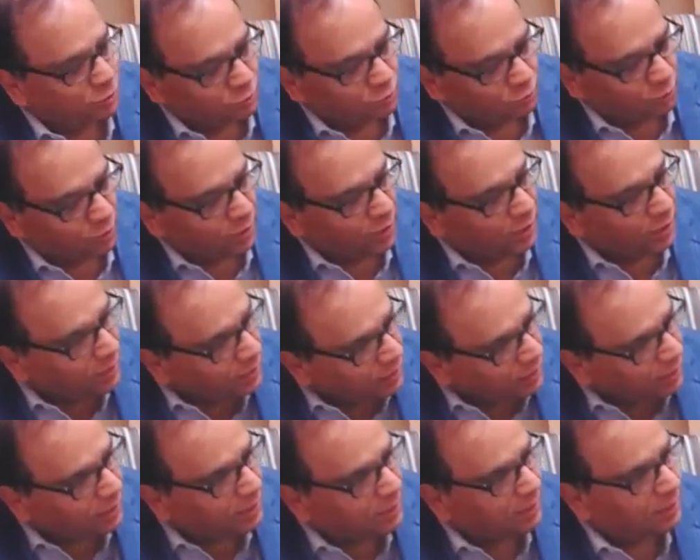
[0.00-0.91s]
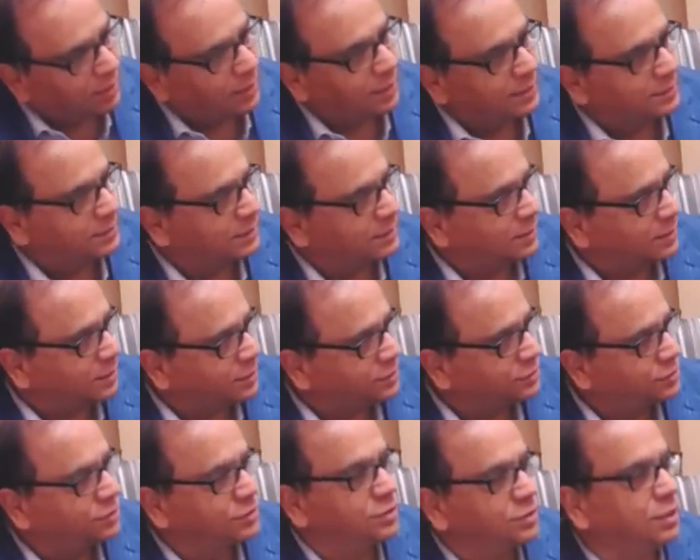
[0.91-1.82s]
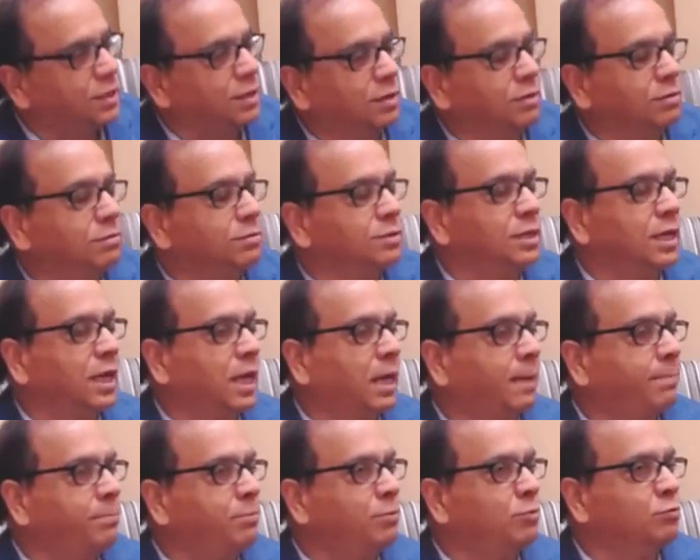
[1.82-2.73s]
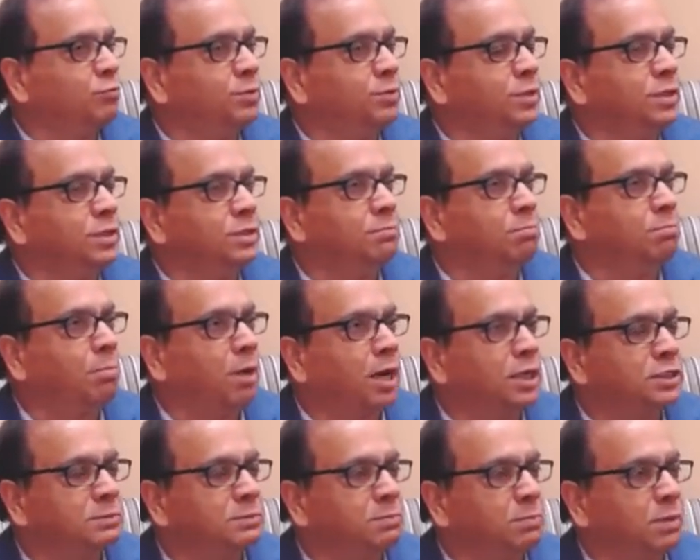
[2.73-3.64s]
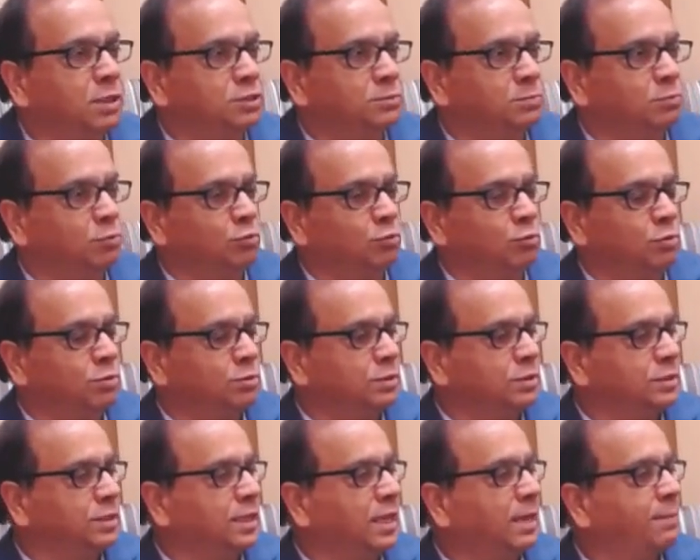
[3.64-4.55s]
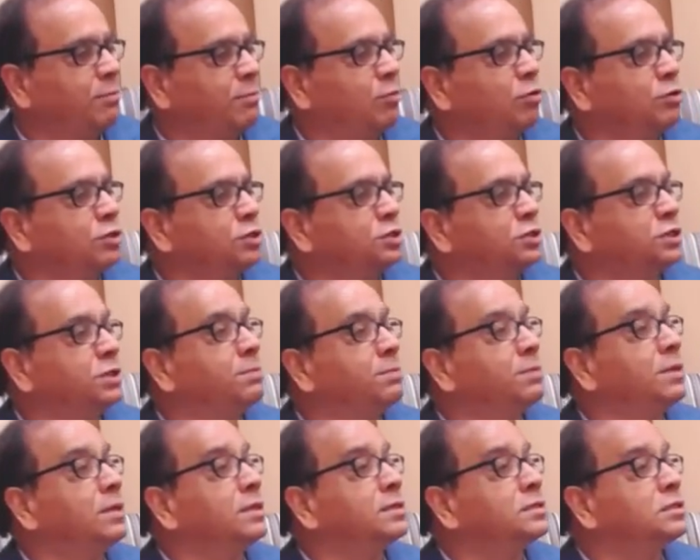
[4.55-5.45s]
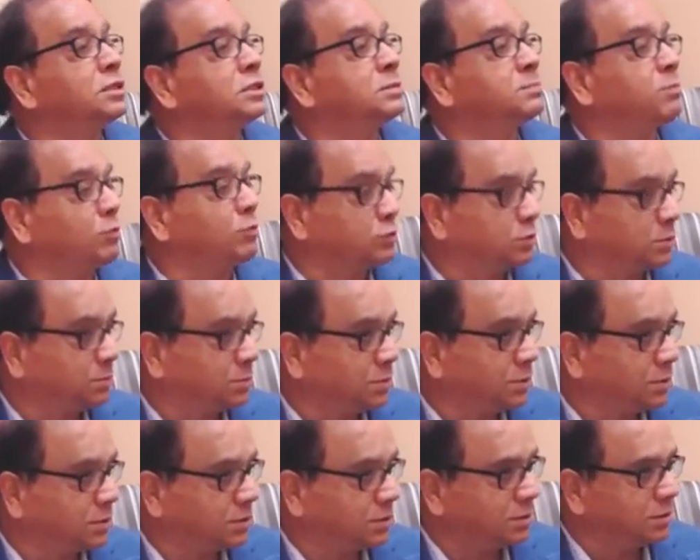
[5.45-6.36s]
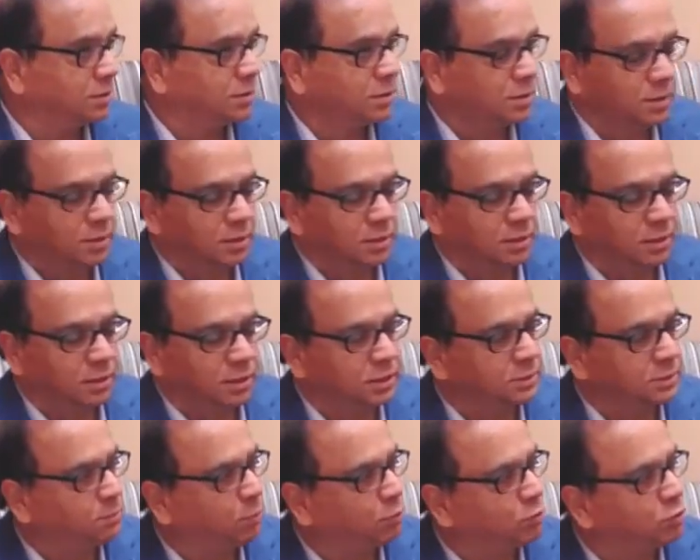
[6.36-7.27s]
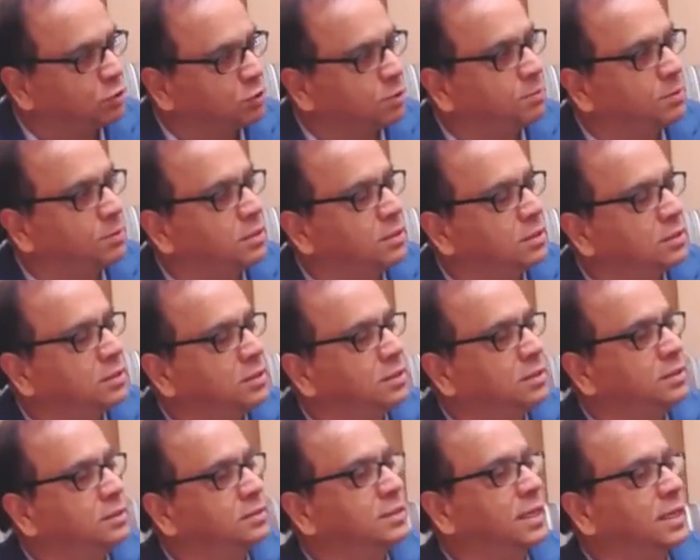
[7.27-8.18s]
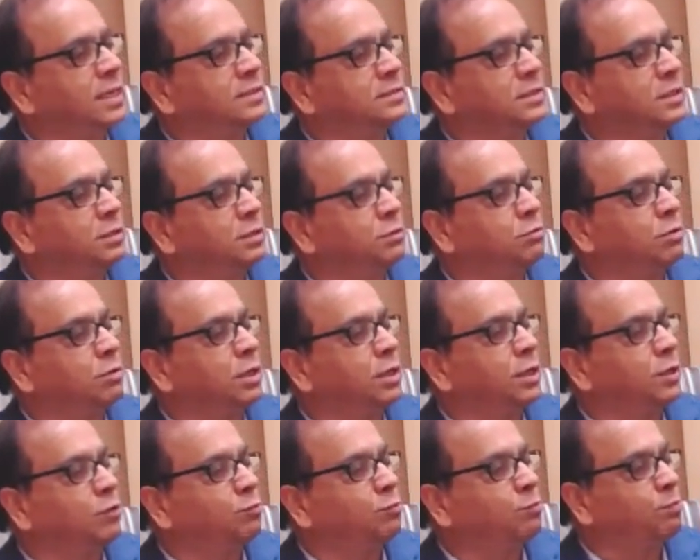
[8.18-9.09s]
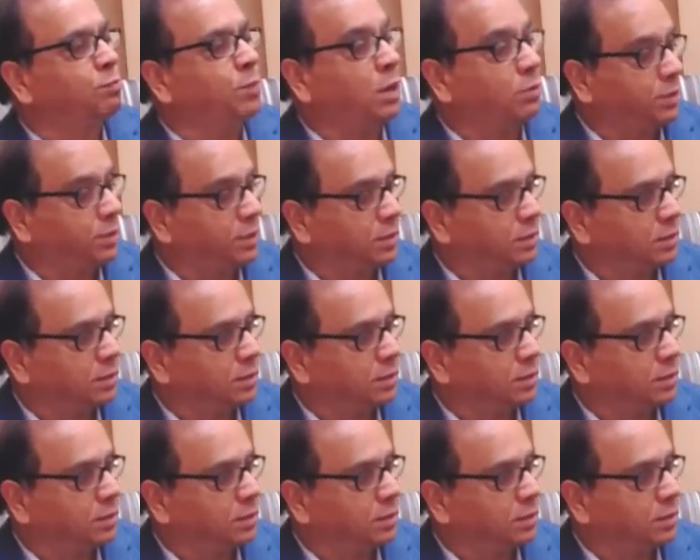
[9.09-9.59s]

So India as a country now have to be much more, they have got a tremendous responsibility. The responsibility is as a nuclear power.